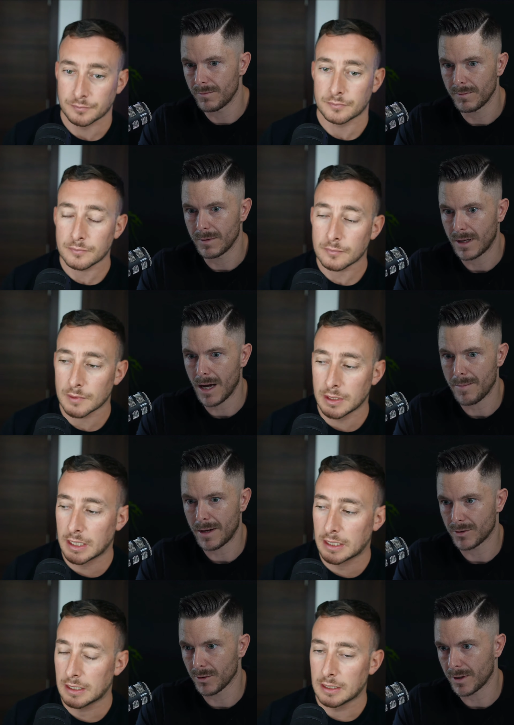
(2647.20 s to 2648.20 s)
Speaker 1: Get a
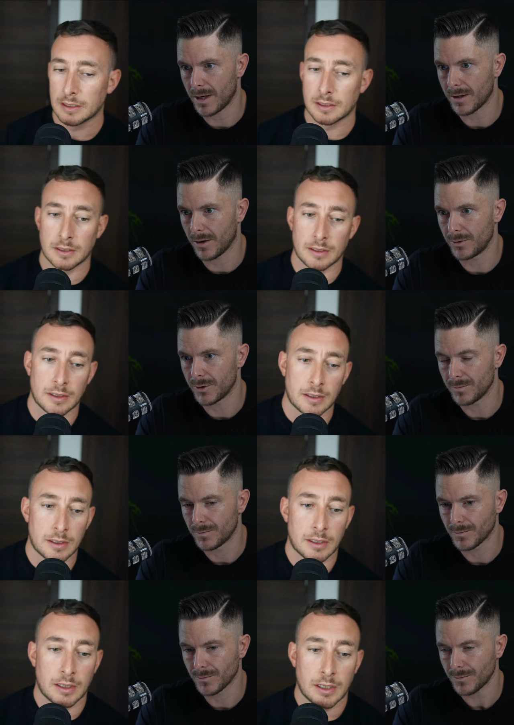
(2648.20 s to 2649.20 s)
mentor, get a coach.
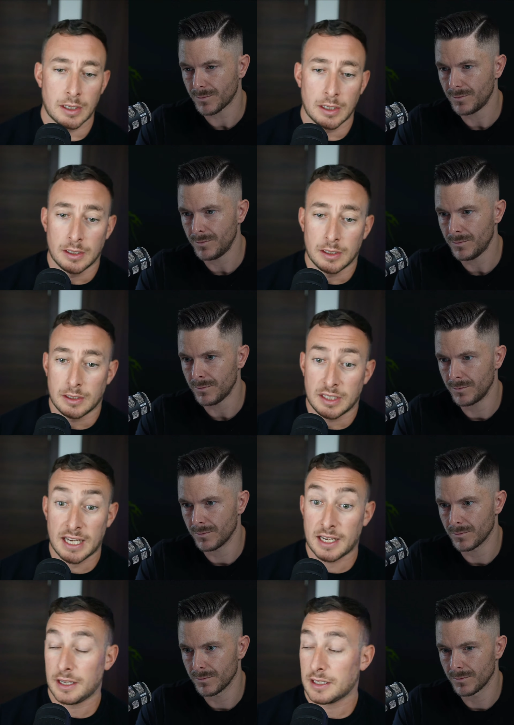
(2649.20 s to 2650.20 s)

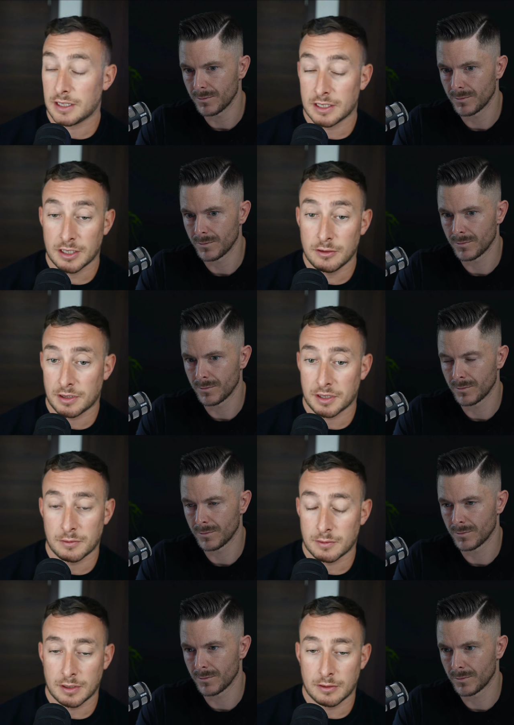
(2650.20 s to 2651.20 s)
Speaker 2: Yeah, and I, I, do. I
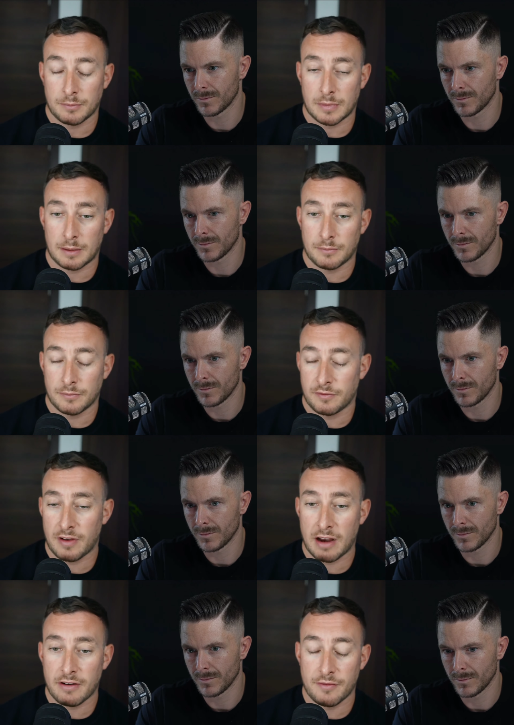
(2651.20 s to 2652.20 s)
think you know I'm I'm
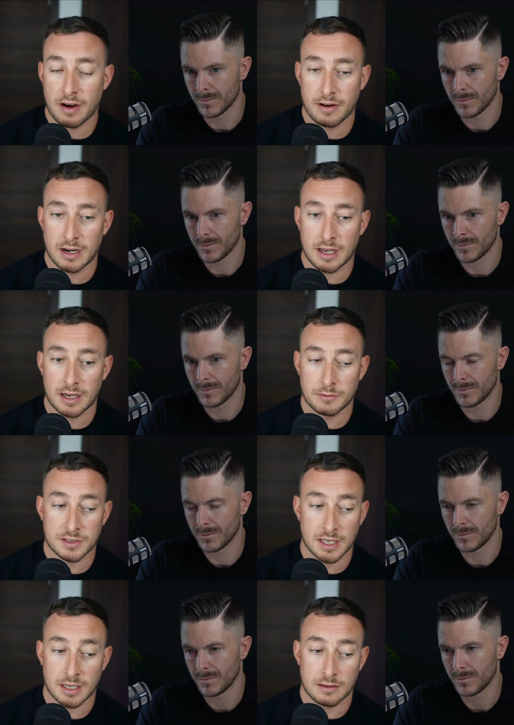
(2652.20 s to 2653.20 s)
very very aligned
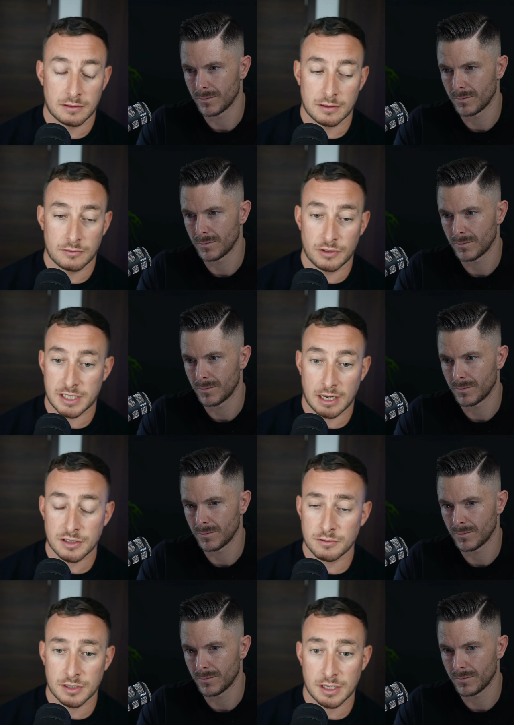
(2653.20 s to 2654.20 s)
with saying reach
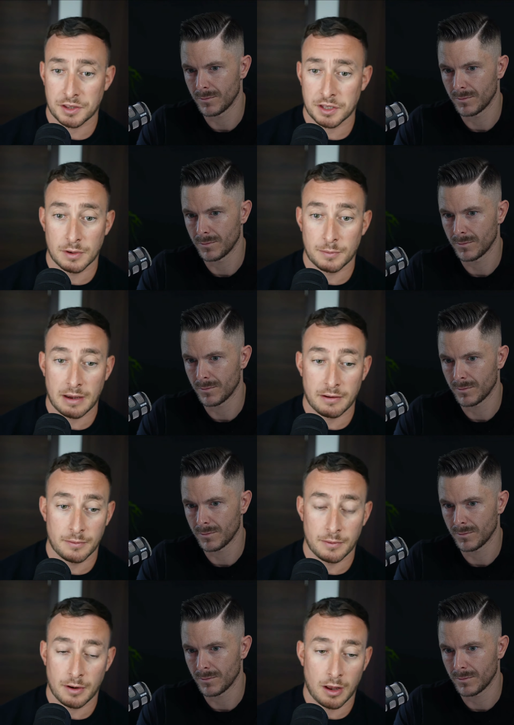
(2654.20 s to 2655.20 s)
out to us. I think we're better
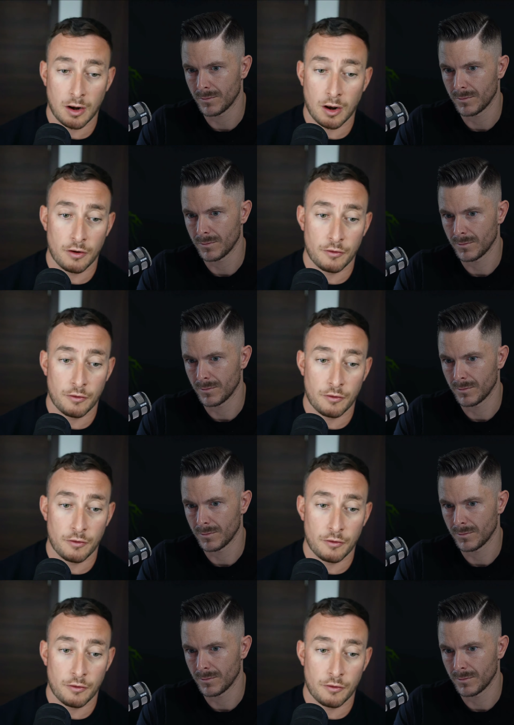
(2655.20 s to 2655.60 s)
than a lot of